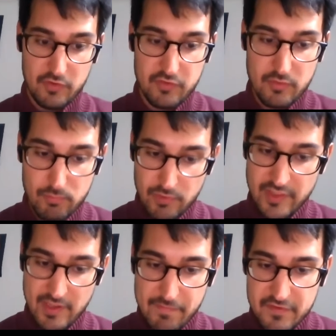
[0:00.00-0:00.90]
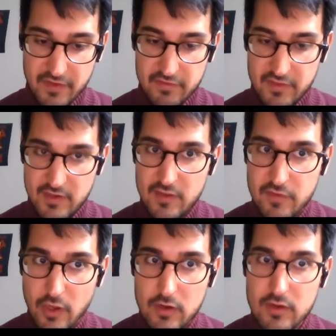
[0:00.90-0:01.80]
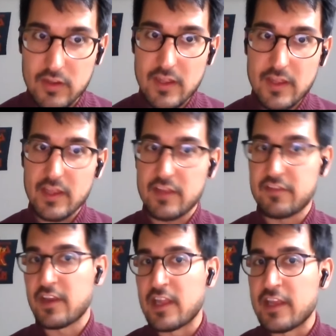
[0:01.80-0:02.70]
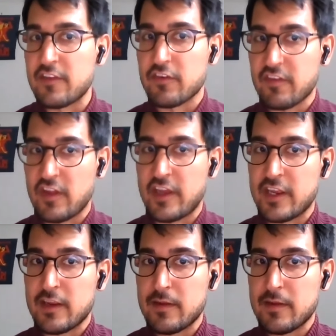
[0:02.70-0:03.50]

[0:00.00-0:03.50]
also really emphasized in his talk, is glacier sliding.